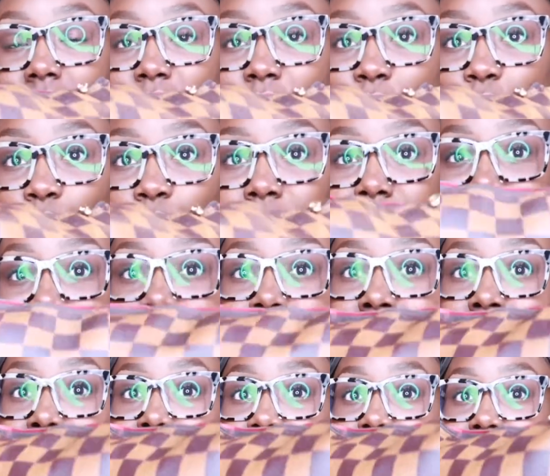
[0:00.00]
uh, Louis
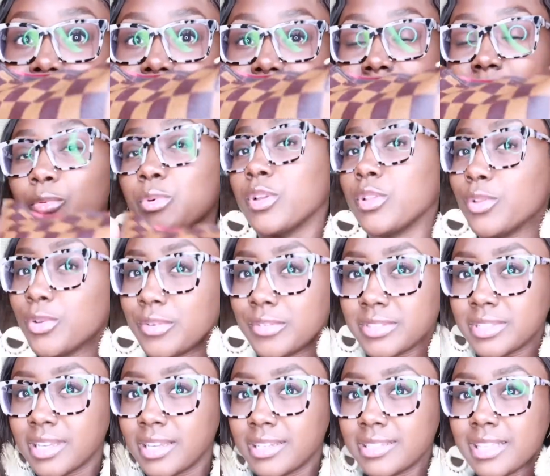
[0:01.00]
Vuitton. It's not real Louis
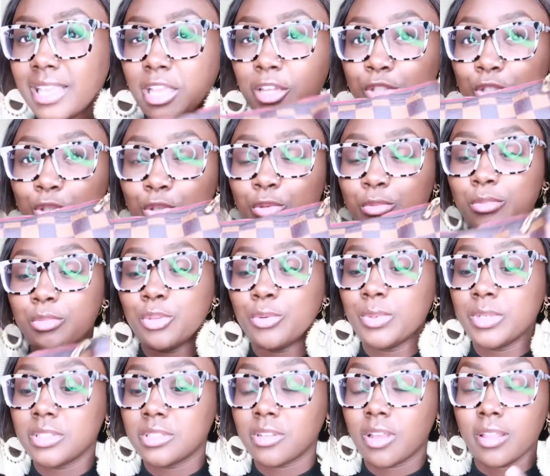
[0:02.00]
Vuitton. It's like a dupe. You
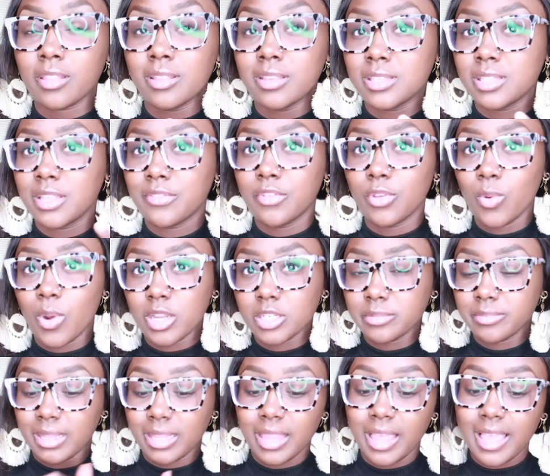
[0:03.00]
would have saw this if you
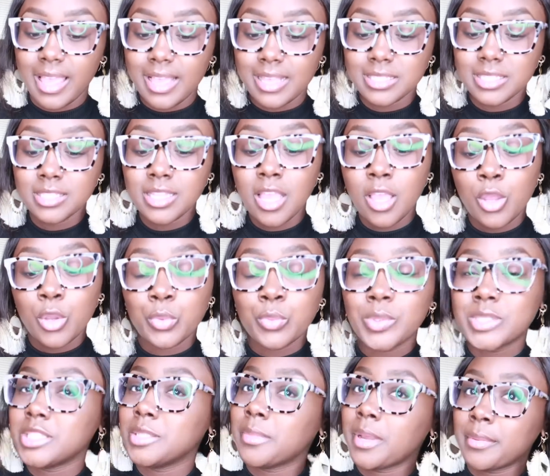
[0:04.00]
watched my last
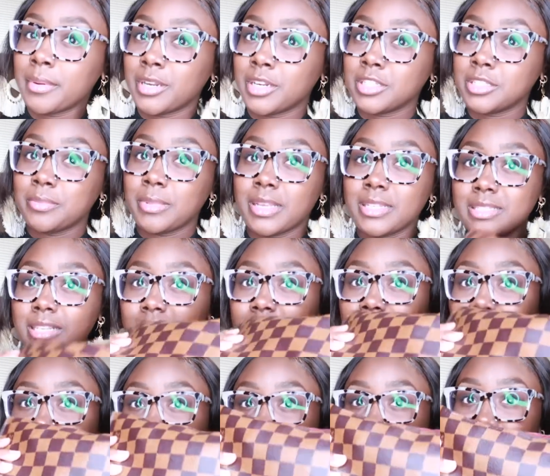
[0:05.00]
what's in my purse. But it's like a
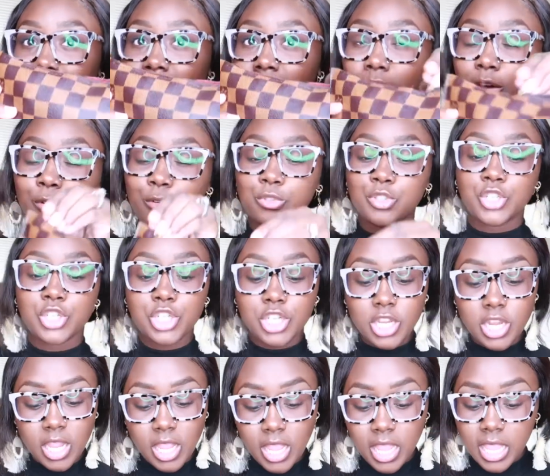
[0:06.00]
little
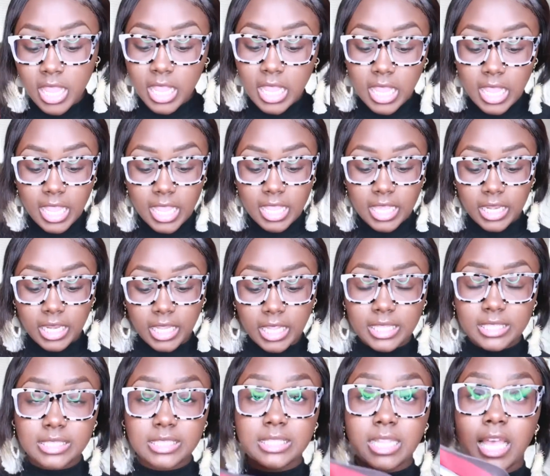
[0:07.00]
pouch. And
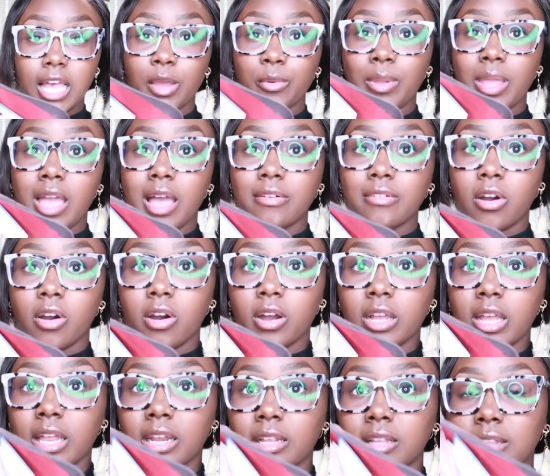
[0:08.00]
inside we have all kind